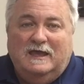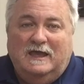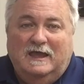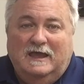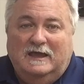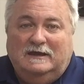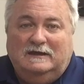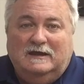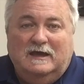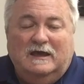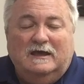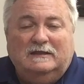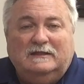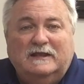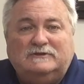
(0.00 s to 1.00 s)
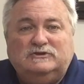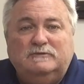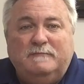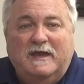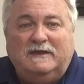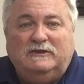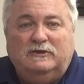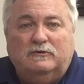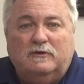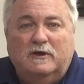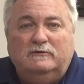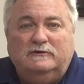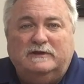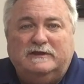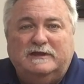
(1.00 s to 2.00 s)
and uh, let you make your
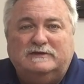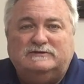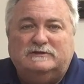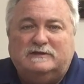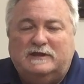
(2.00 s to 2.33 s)
own decision.